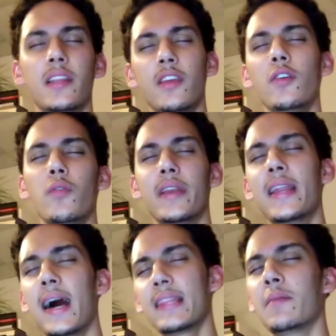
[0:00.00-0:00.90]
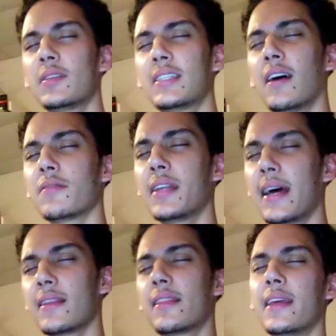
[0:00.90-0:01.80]
in you and not in themselves, not
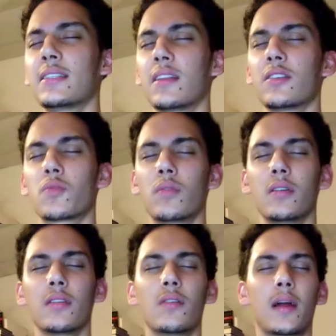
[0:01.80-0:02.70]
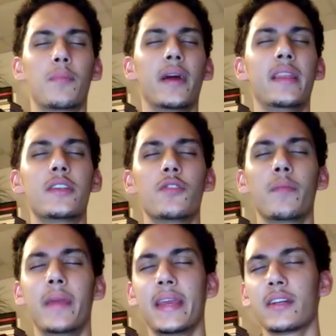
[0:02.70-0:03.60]
in the things of this world, Lord. I pray that you would
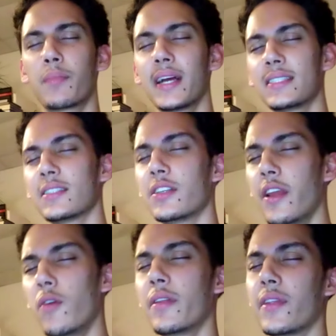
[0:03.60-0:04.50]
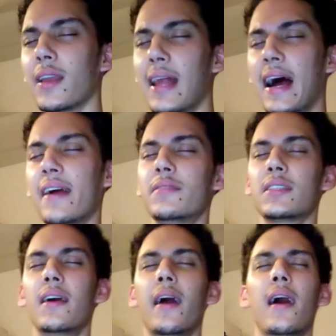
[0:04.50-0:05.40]
make your presence known in their
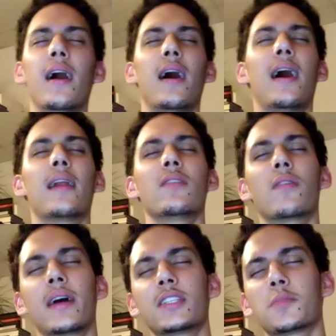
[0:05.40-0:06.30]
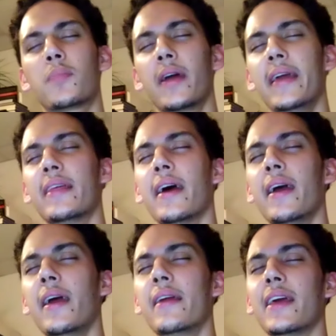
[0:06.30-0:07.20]
lives. Uh, Lord, I just pray that,
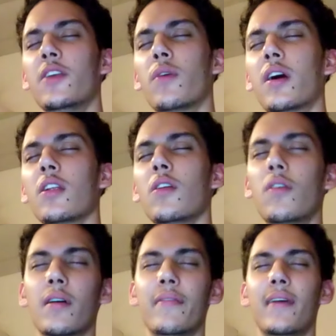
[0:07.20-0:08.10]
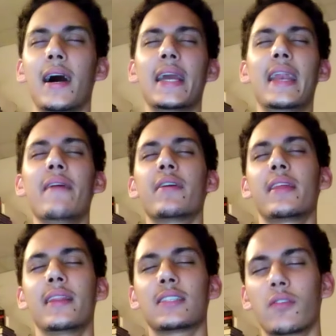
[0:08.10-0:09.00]
that you are glorified in
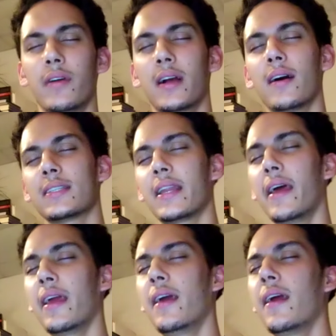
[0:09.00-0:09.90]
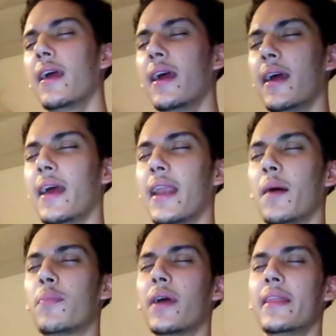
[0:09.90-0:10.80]
everything that's going on today. And, and
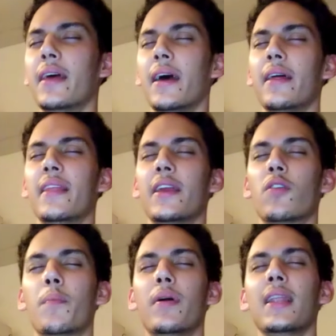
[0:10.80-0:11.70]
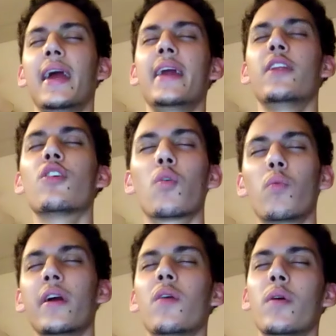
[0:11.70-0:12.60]
I pray that, that your plan and your
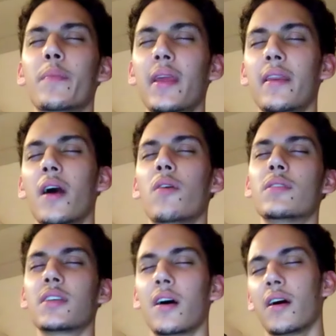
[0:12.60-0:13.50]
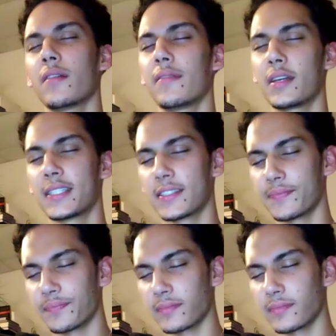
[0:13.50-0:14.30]
will would be known to all of us.